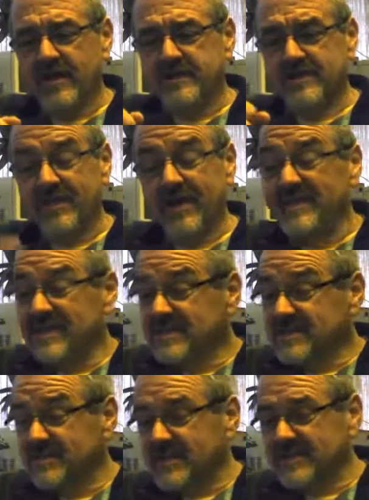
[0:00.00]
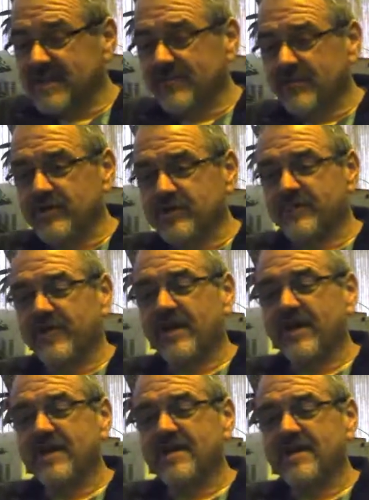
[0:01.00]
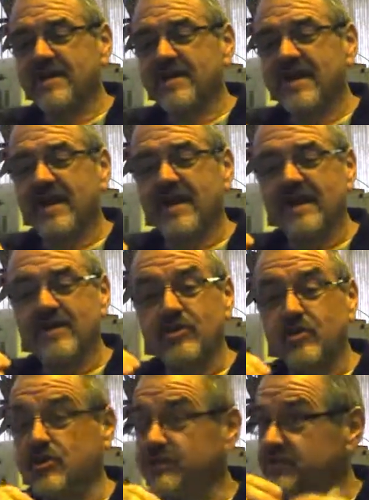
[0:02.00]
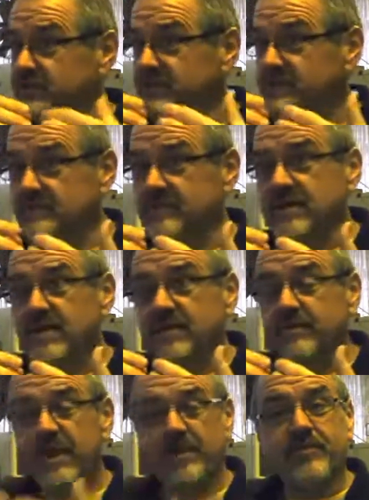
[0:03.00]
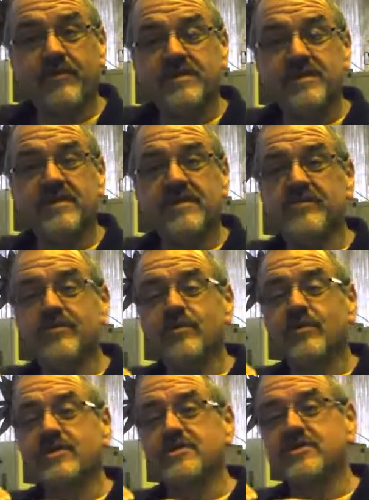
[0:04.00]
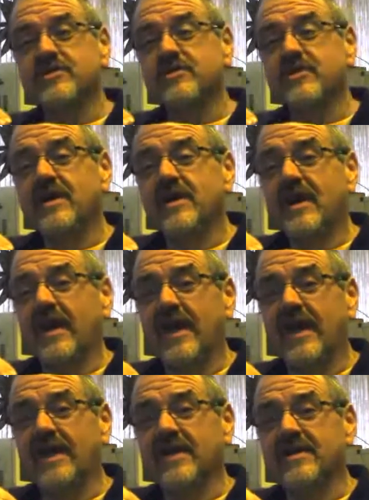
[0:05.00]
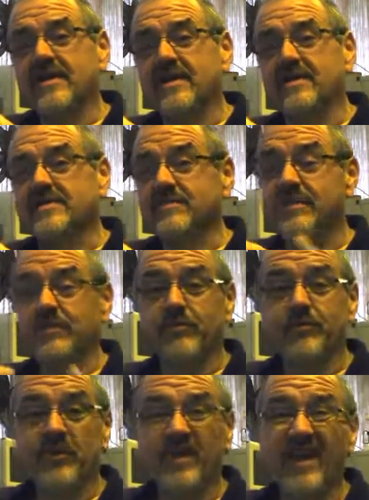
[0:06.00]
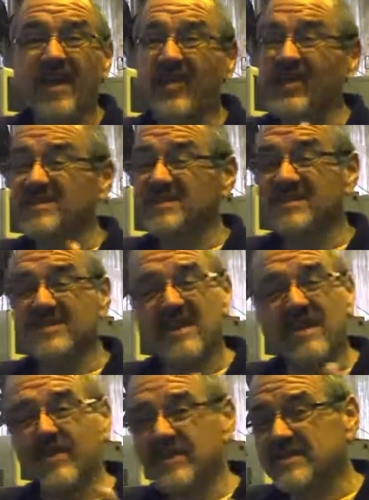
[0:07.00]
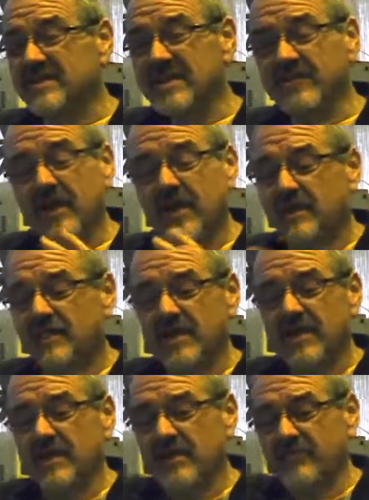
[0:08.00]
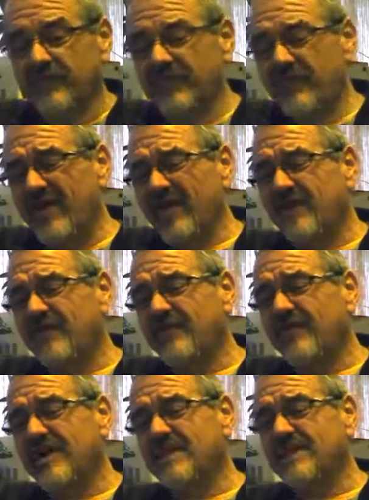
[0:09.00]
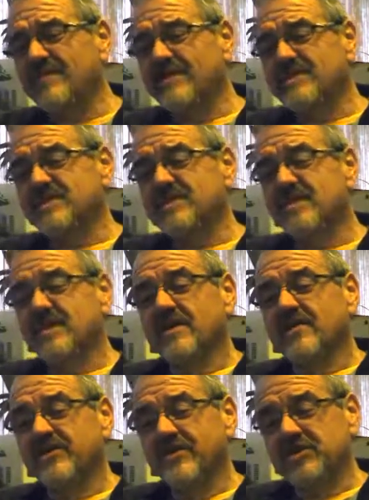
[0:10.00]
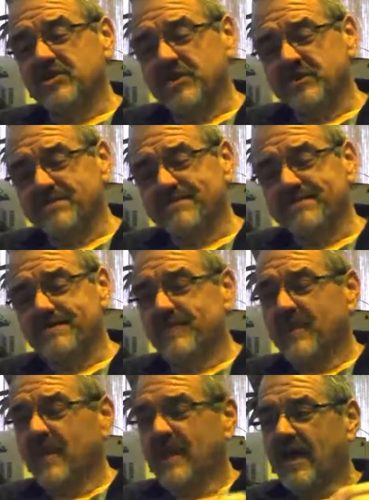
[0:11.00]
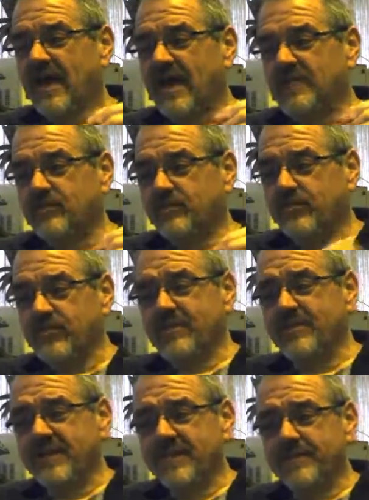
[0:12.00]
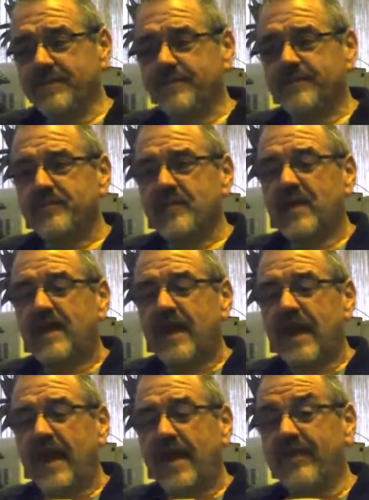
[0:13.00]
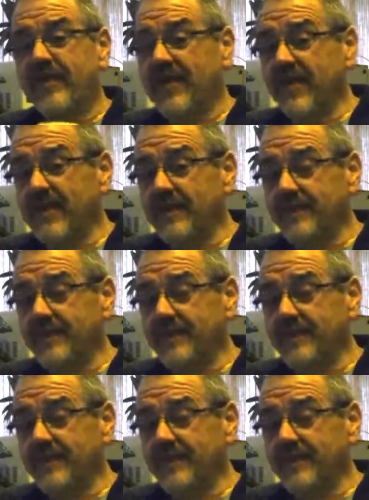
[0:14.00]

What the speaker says: onions minced up real finely, and you could put some peppers in there if you want to, and some people put carrots and celery and stuff, but very finely minced veggies, and you put them in, and then